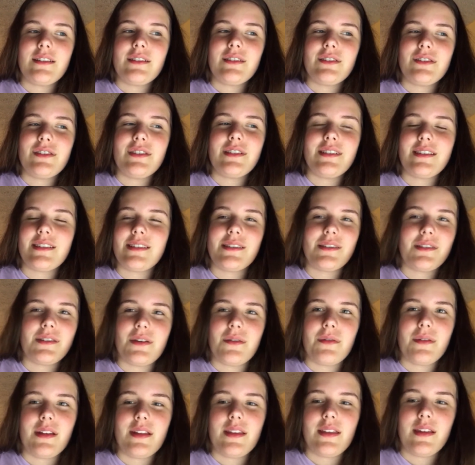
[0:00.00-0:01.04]
she doesn't
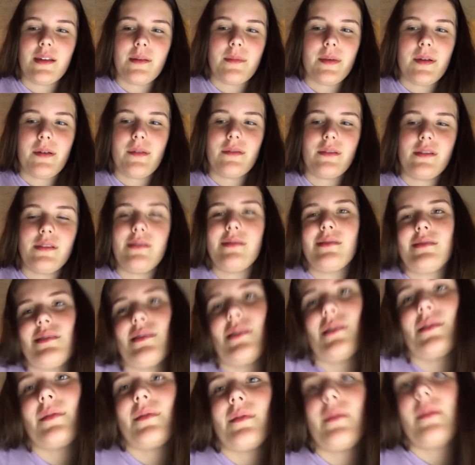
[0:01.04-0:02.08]
know anything about you. So,